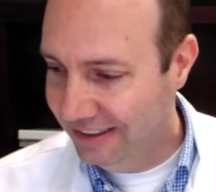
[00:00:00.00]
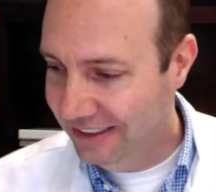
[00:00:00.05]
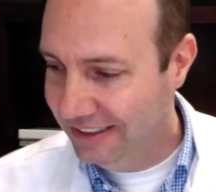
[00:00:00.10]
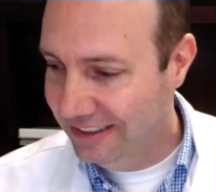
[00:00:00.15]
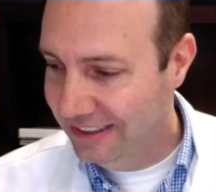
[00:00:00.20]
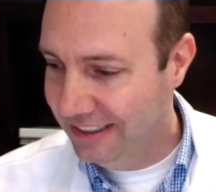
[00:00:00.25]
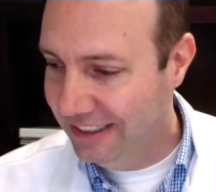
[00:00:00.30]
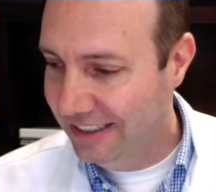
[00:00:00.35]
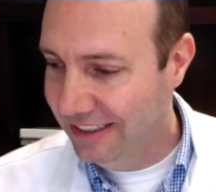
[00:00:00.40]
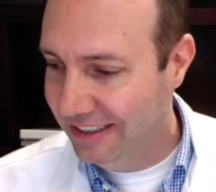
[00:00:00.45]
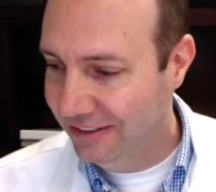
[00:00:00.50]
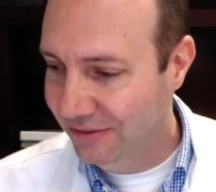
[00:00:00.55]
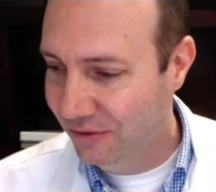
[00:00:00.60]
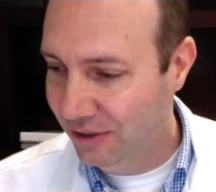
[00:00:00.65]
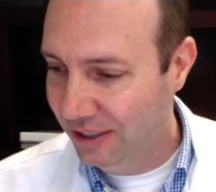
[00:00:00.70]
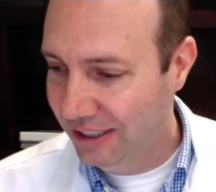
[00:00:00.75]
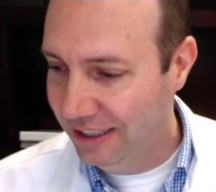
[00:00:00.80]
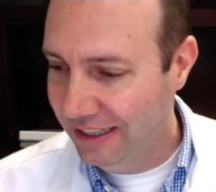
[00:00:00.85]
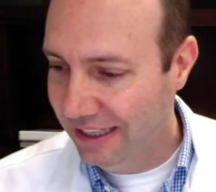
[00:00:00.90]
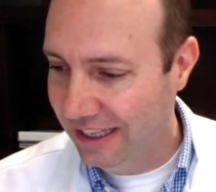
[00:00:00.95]
disease.
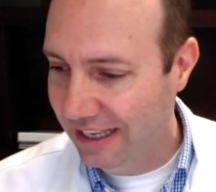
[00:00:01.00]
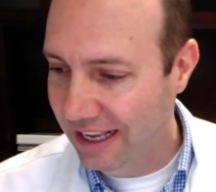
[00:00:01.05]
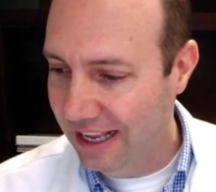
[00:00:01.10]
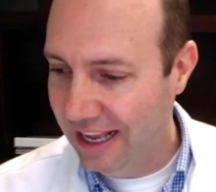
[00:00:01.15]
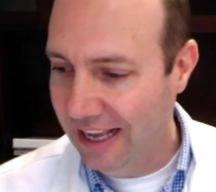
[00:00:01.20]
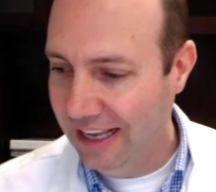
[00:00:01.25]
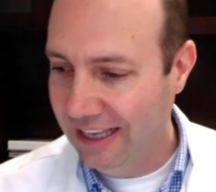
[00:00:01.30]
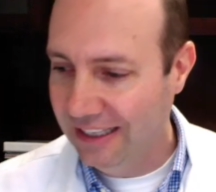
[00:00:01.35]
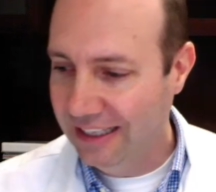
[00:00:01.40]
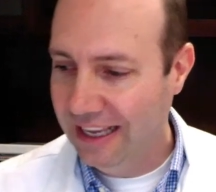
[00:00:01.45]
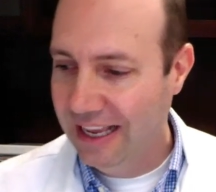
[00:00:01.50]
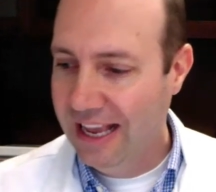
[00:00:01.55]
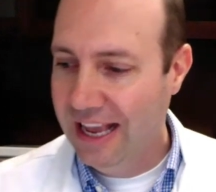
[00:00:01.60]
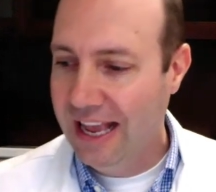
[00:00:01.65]
What the heck?